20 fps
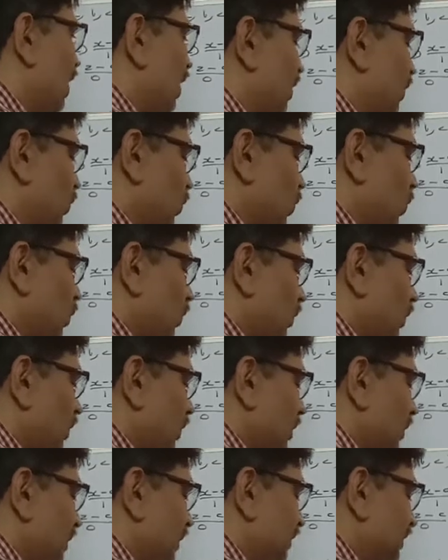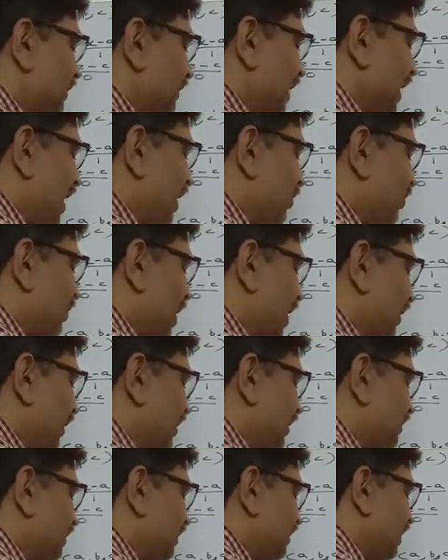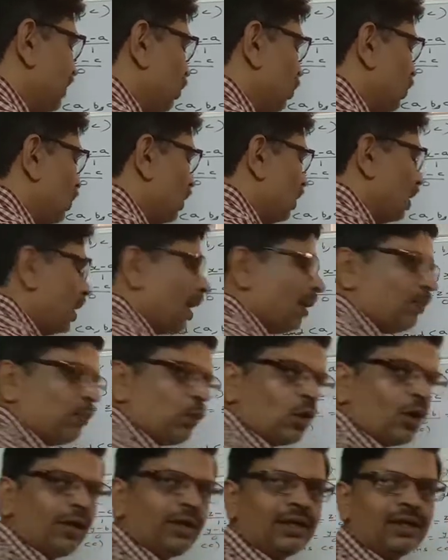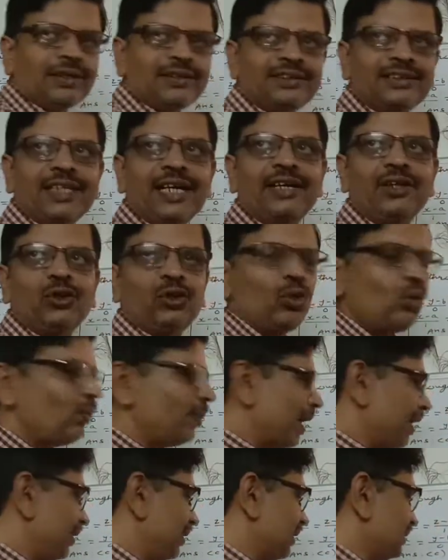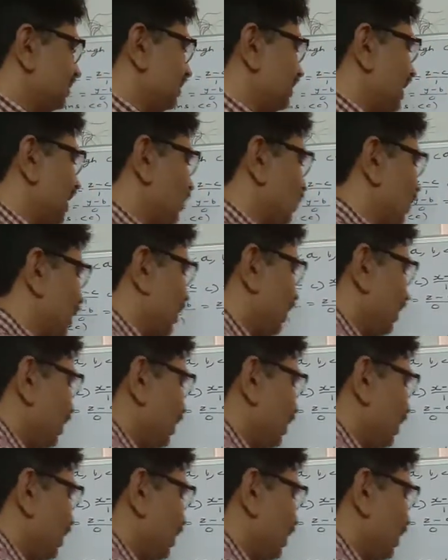to z minus 0 upon z2 minus z1